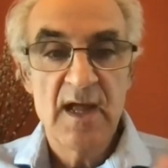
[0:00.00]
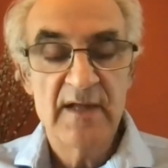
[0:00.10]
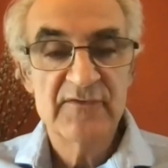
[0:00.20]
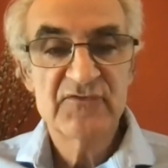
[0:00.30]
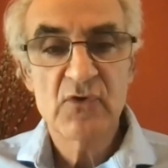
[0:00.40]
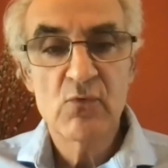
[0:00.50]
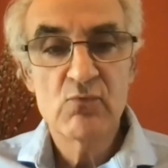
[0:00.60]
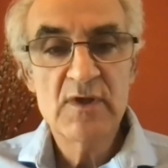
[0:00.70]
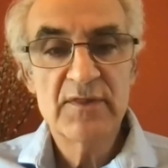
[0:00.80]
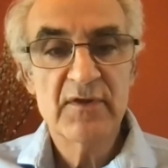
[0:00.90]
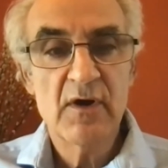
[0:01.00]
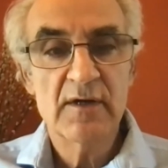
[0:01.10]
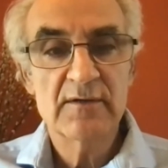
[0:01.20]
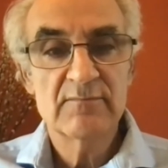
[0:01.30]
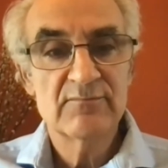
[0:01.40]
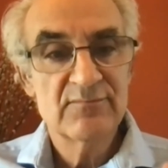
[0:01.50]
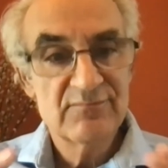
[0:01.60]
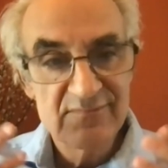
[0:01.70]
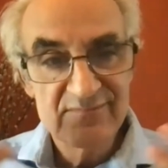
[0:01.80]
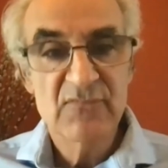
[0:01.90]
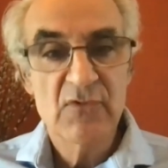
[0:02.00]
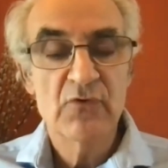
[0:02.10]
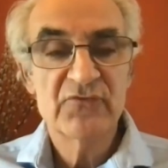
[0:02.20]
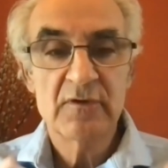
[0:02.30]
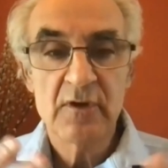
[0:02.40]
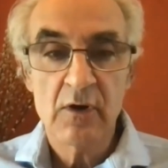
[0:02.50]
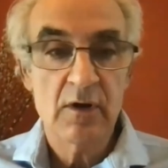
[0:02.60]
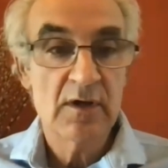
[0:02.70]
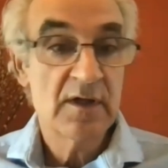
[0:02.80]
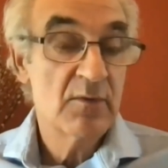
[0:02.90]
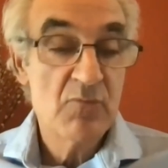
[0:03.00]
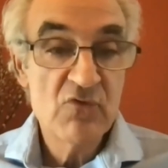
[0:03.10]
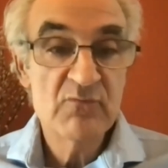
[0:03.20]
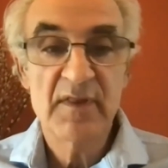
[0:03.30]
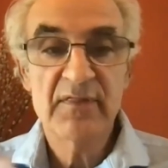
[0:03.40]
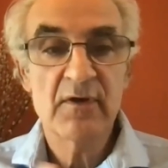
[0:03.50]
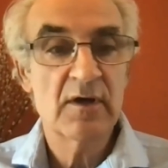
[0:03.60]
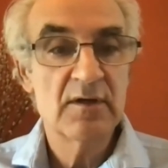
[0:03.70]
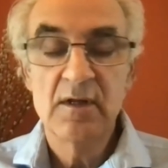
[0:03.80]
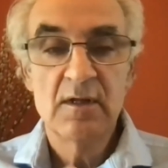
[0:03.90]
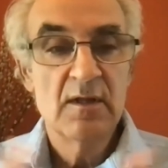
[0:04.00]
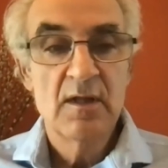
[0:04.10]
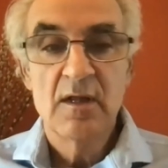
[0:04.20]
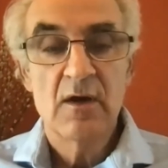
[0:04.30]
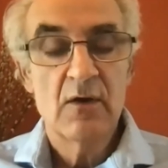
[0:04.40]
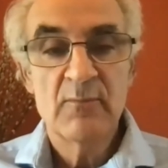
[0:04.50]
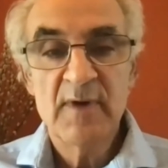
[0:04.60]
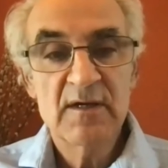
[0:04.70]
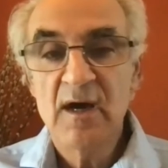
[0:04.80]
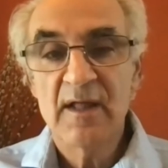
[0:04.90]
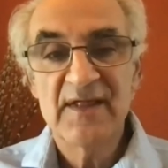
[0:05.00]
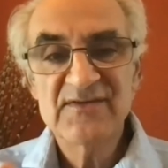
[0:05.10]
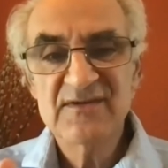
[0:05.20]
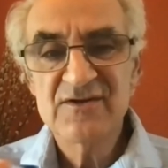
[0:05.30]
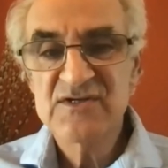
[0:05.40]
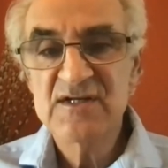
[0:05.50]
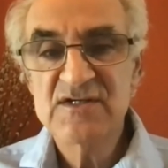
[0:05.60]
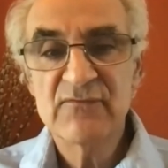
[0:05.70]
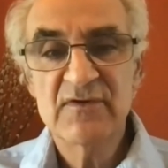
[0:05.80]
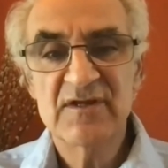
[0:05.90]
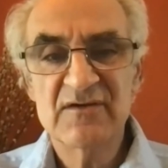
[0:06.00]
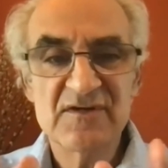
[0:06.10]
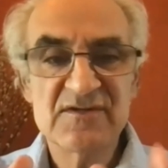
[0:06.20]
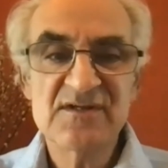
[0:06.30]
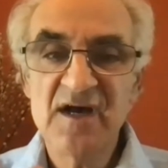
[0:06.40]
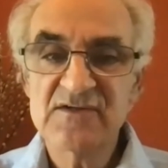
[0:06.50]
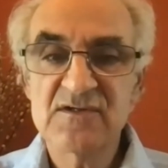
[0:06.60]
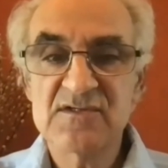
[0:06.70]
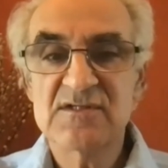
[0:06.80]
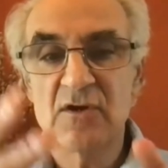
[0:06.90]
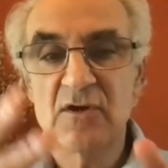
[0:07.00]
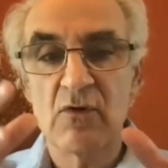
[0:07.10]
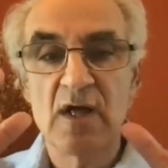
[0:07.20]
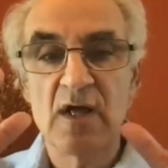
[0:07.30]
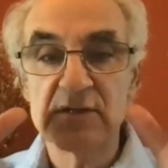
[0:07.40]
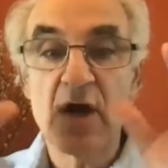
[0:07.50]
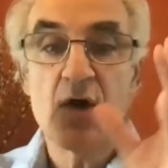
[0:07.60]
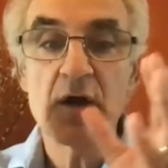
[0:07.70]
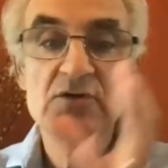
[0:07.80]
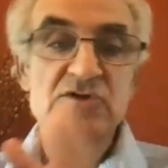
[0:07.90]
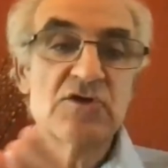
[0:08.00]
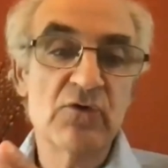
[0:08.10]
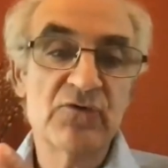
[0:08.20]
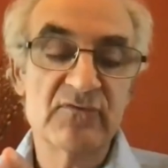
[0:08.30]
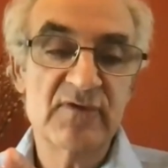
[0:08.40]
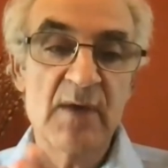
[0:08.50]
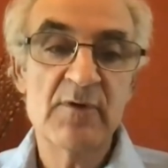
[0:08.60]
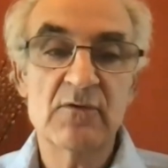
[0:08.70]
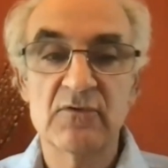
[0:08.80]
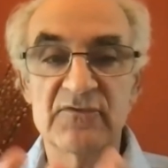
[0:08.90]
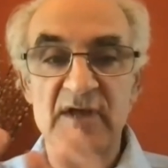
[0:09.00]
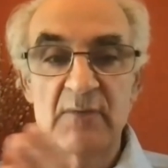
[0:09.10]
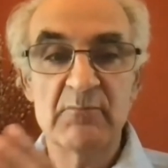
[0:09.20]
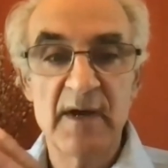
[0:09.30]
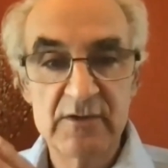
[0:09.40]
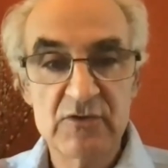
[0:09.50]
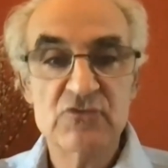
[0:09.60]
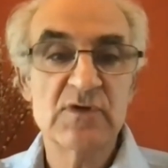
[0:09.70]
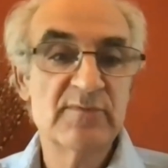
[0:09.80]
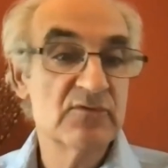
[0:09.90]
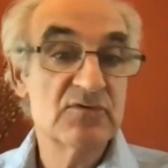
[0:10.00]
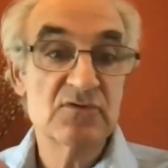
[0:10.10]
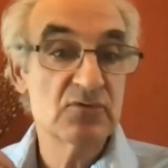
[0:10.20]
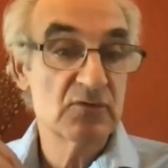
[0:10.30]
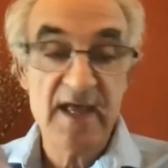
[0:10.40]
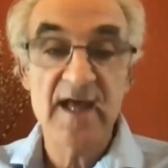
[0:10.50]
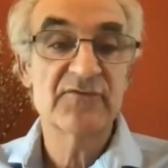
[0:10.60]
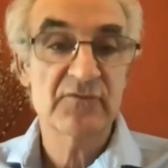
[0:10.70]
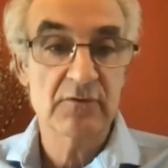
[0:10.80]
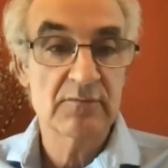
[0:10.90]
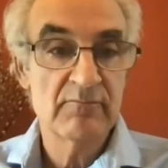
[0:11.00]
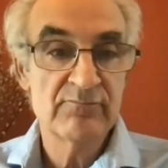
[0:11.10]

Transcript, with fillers: And so we thought those in our in the movement thought, oh my God, that's going to change everything because it's not just you know a large dose of chemicals that might contribute to cancer